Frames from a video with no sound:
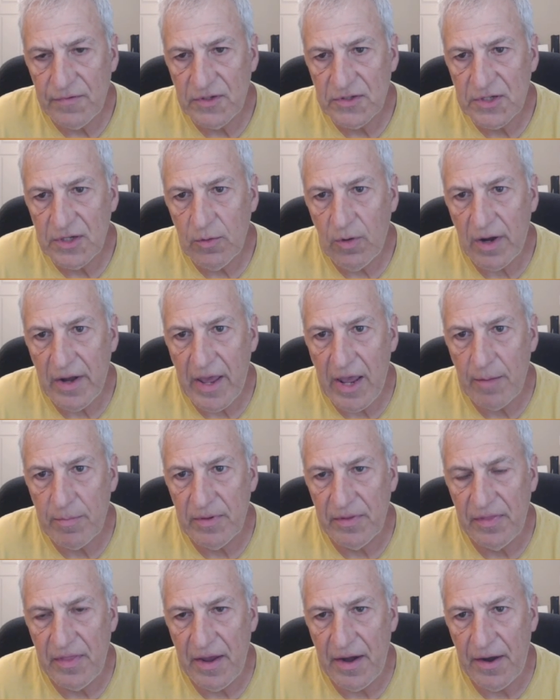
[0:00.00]
you see what
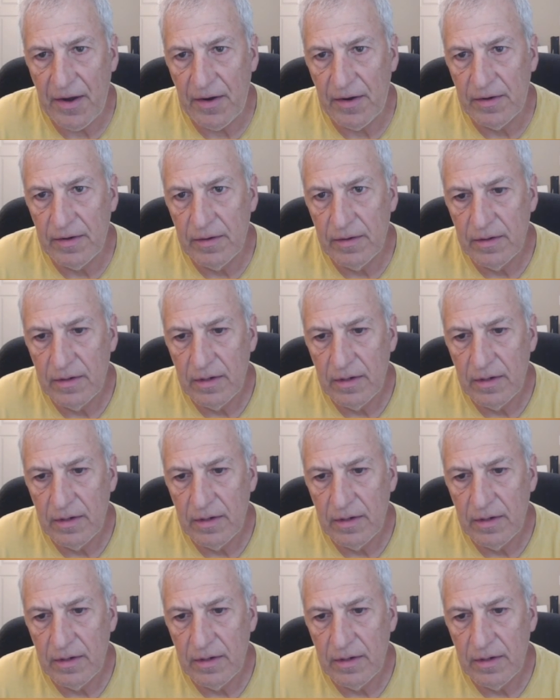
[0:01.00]
happened there,